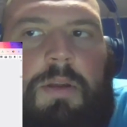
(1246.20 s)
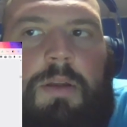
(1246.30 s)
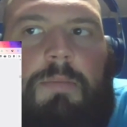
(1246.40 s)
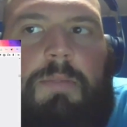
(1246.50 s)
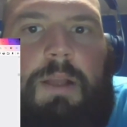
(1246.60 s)

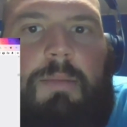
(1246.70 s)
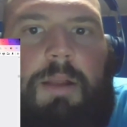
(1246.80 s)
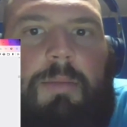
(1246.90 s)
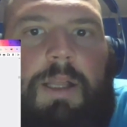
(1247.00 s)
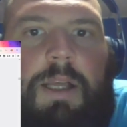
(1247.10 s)
blah blah
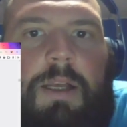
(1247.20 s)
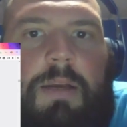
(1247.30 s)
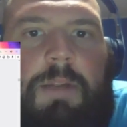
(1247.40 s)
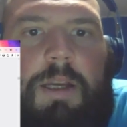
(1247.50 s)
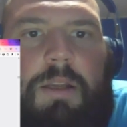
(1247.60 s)
blah. I'm
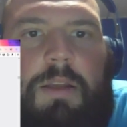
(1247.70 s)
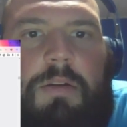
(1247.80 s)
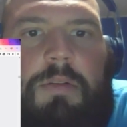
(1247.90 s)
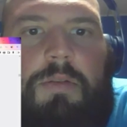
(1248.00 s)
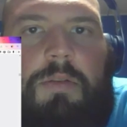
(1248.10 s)
not going to
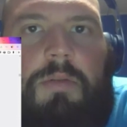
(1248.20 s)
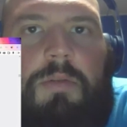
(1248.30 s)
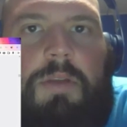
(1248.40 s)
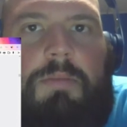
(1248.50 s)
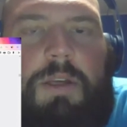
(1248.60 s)
go through the whole
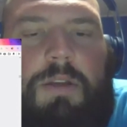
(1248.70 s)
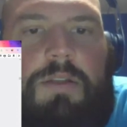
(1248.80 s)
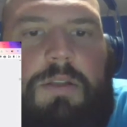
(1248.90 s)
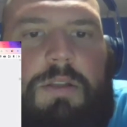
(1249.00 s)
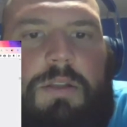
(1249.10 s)
thing, because
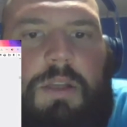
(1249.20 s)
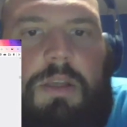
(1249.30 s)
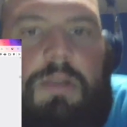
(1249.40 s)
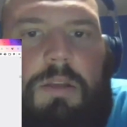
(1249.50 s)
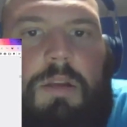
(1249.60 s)
this is like,